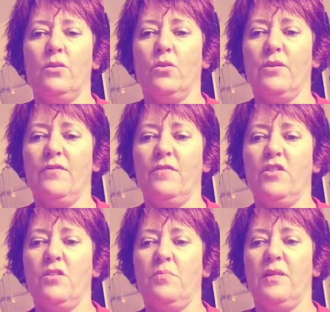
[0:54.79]
or if you've
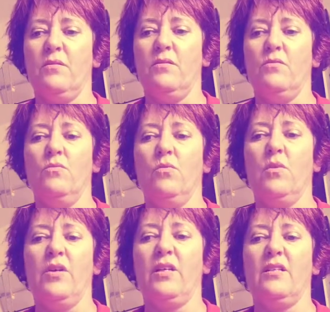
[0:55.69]
just been
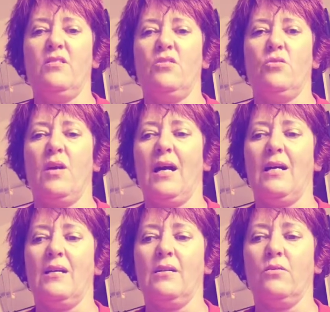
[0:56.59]
working too
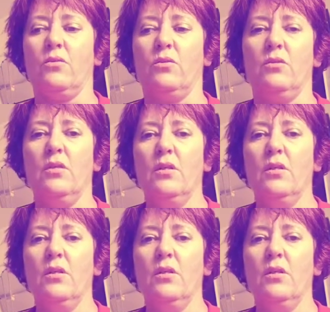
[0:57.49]
hard, or